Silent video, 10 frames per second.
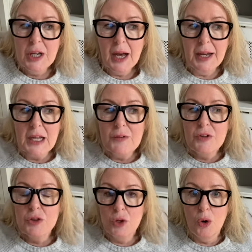and
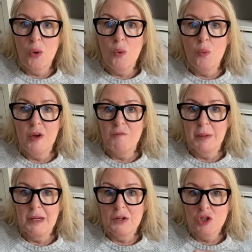even though we've
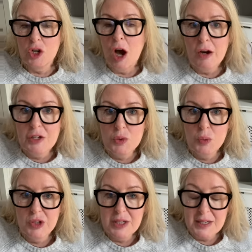been shocked
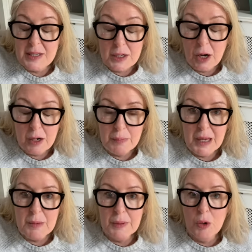with a discard
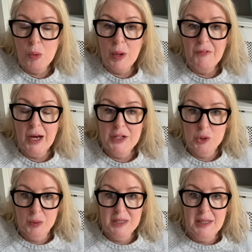maybe, or we've had
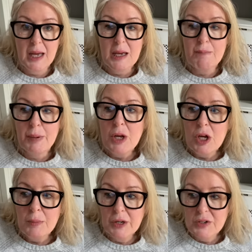to escape
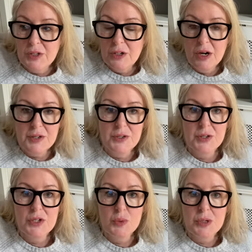because the
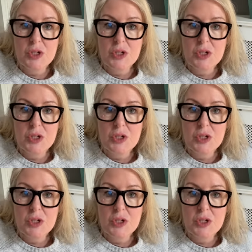narcissist was